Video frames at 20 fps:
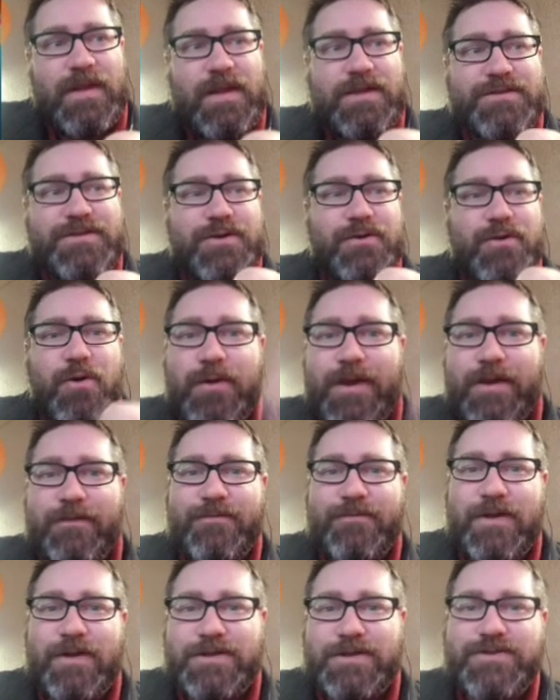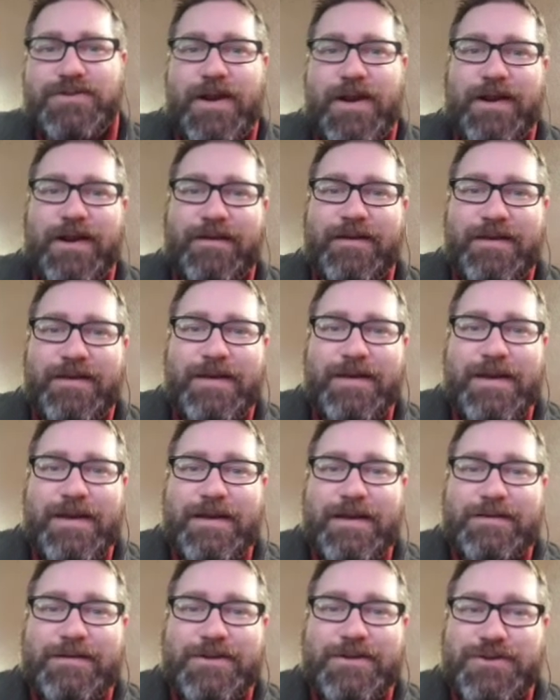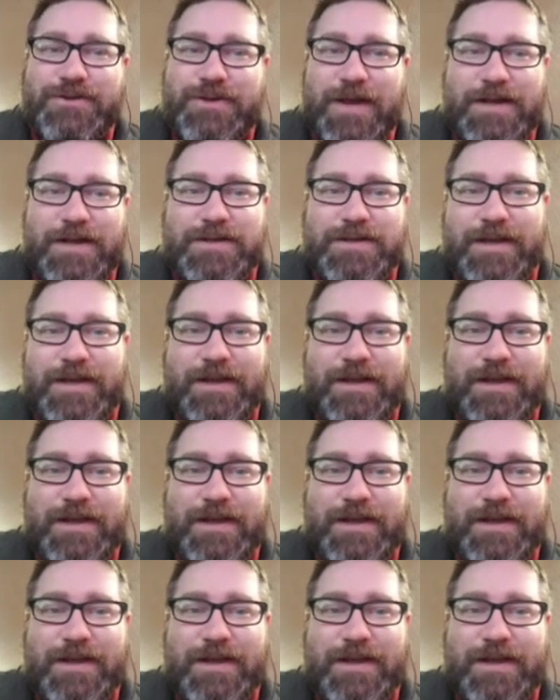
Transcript: So don't get frustrated. You should actually